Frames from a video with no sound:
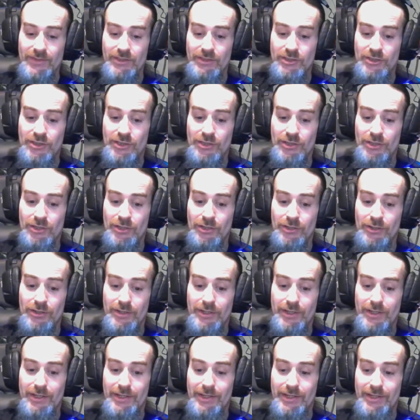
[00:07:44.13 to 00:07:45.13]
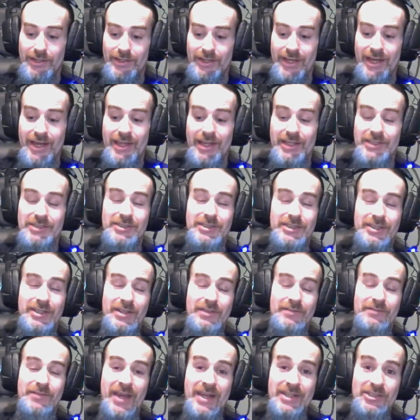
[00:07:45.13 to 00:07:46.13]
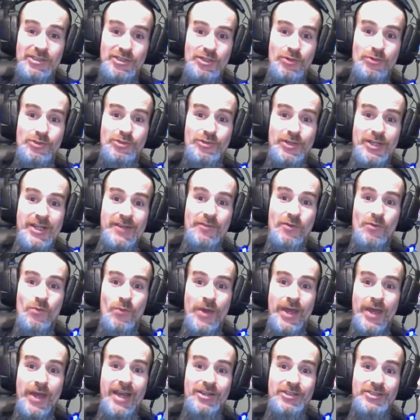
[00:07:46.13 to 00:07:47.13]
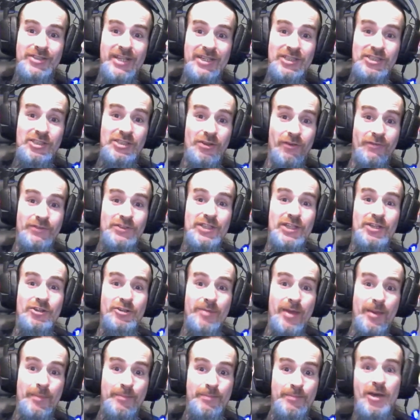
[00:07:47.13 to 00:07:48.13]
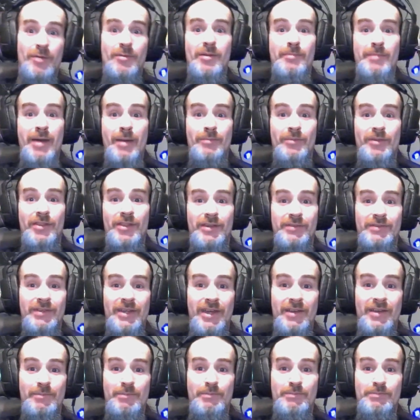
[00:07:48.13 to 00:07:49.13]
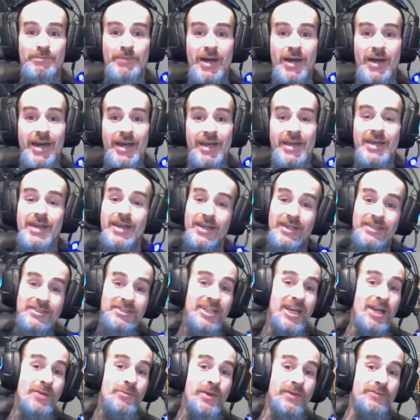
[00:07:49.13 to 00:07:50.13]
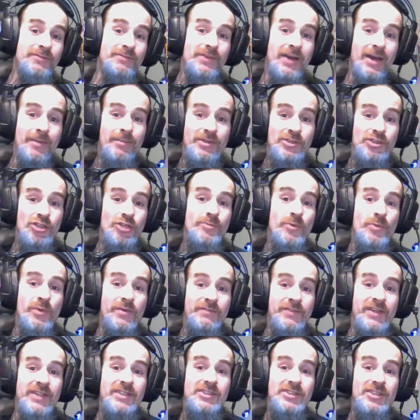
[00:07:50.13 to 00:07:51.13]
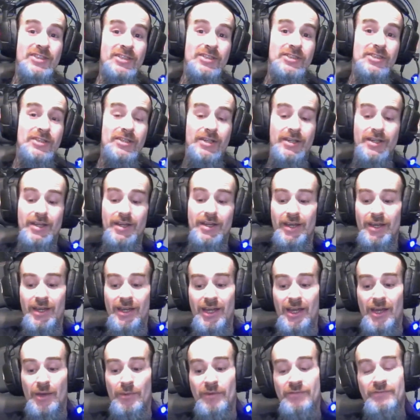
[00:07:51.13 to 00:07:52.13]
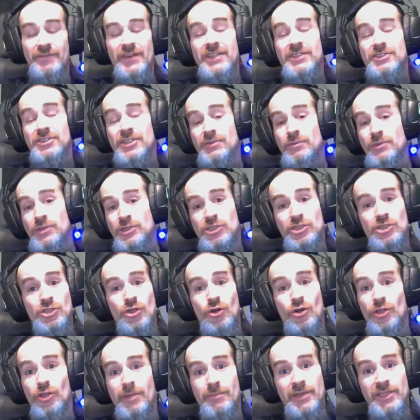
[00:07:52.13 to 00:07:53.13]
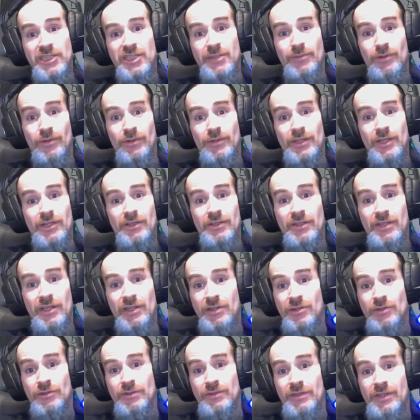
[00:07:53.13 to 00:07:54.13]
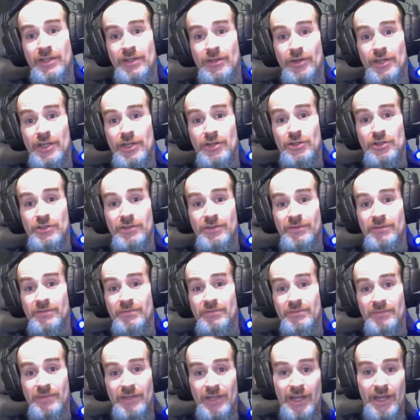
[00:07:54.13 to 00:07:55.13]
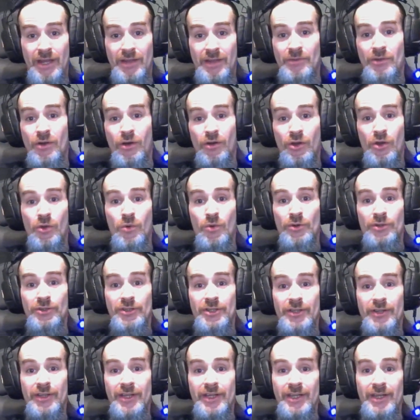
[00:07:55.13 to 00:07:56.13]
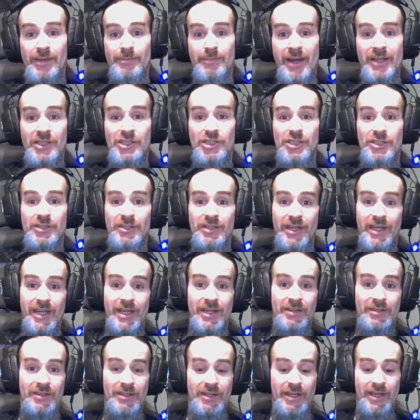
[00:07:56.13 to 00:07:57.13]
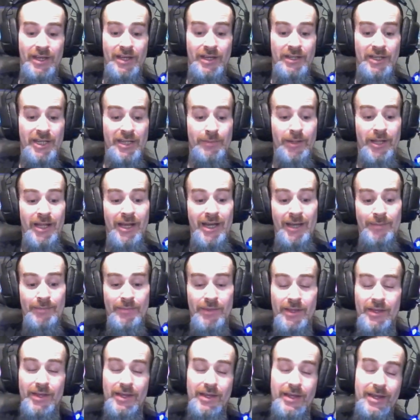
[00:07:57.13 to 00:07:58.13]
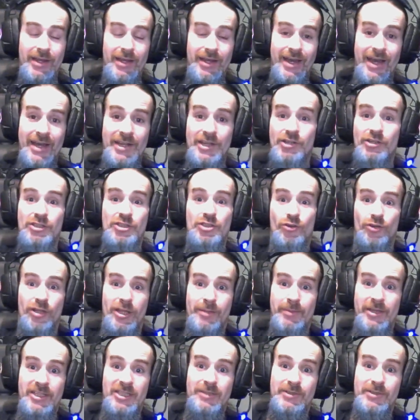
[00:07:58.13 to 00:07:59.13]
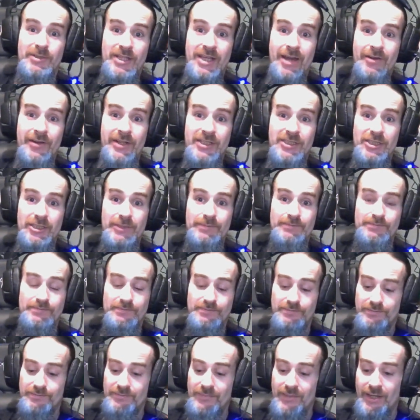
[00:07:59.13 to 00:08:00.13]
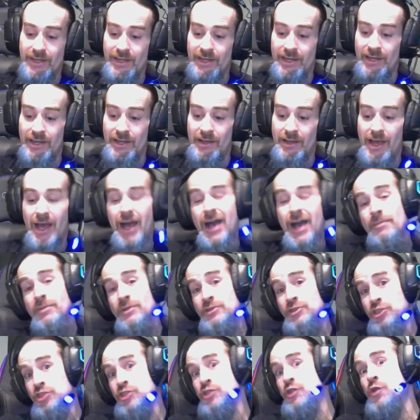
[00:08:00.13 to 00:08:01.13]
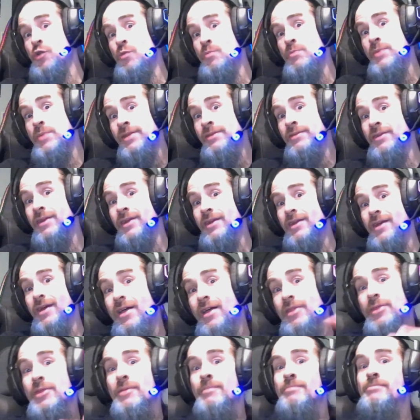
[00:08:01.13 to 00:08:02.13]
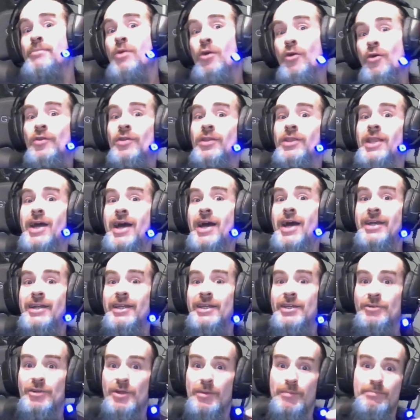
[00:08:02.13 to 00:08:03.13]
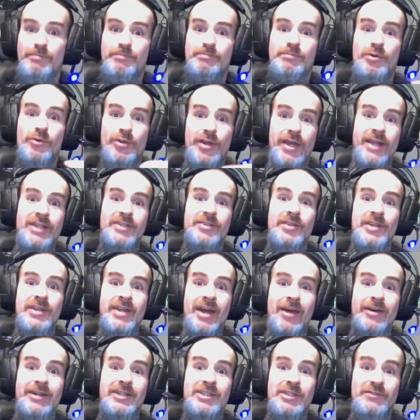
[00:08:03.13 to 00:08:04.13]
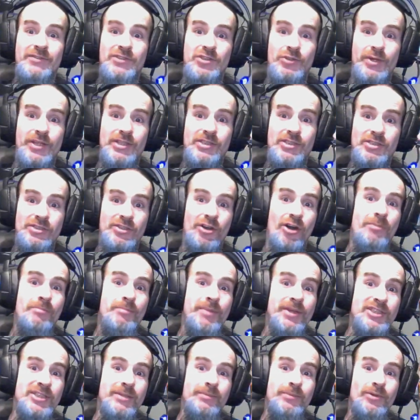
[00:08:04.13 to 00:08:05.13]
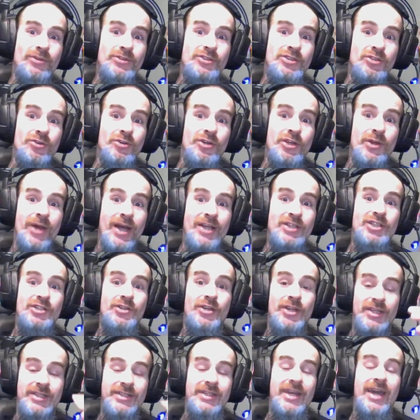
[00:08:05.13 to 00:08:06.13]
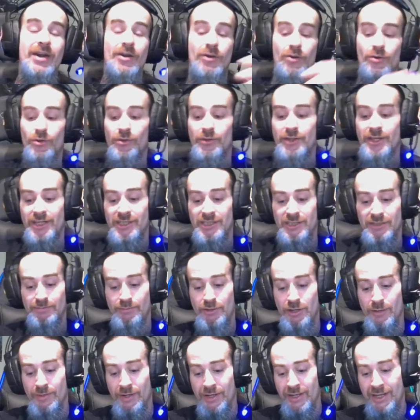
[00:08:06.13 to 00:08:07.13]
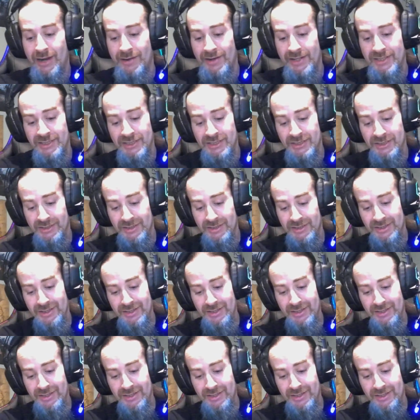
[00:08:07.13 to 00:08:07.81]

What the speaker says: So, yeah, they've introduced her in a different way, because then she's obviously going to be a permanent member of the party. Same with, I'm assuming, with Vincent. With Vincent was totally missable. You couldn't, you could not go under the mansion in Nibelheim, and you could totally miss him as a character. I'm assuming they're more than likely going to put it into the narrative so it's not missable, so you're actually going to get all these as permanent characters.